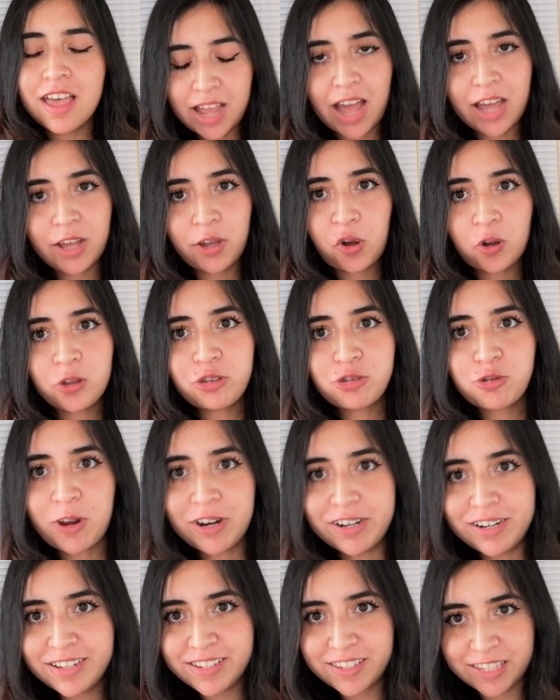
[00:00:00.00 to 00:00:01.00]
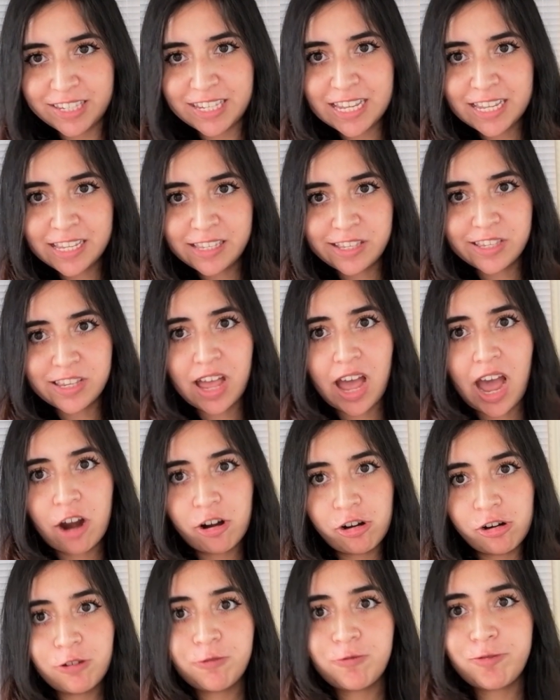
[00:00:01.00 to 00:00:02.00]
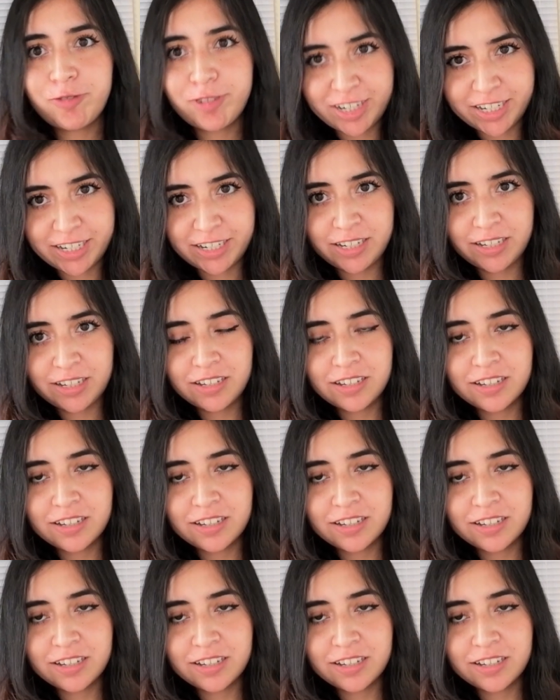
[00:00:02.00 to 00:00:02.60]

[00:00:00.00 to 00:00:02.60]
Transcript: I got 26 out of 30,